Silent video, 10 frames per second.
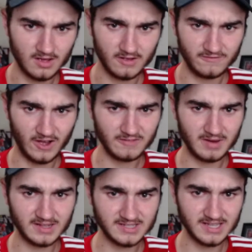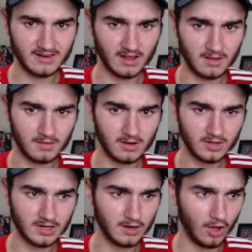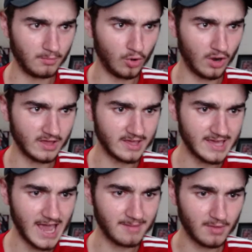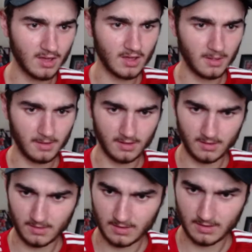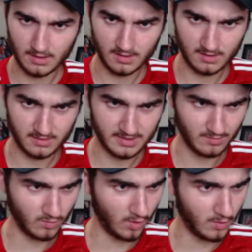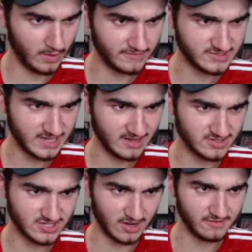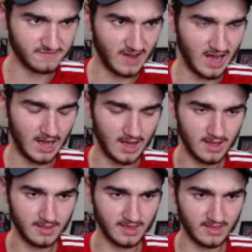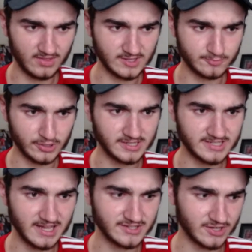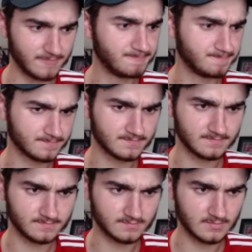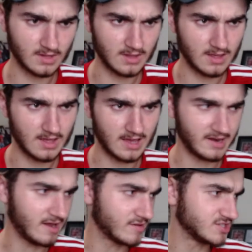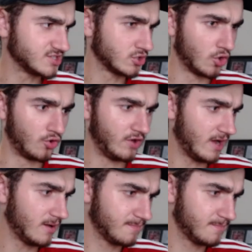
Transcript: 5 minutes in, looking a lot more like a game than what we've seen so far in this pre-season. And here is the corner.